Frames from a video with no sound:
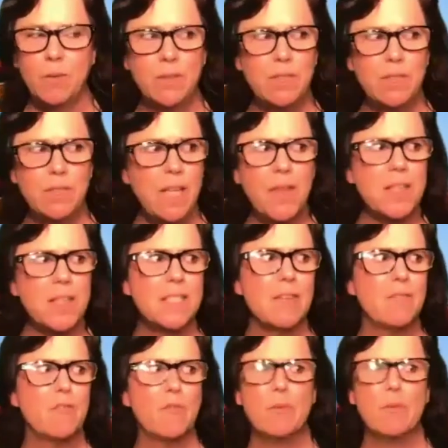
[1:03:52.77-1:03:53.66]
nothing's
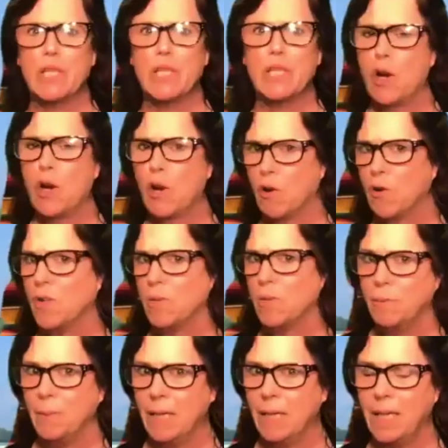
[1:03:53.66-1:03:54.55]
ever really hurt
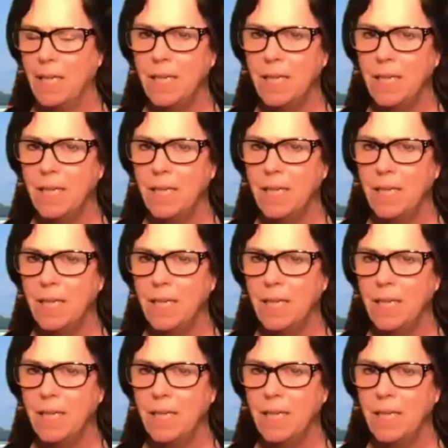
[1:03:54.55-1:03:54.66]
me.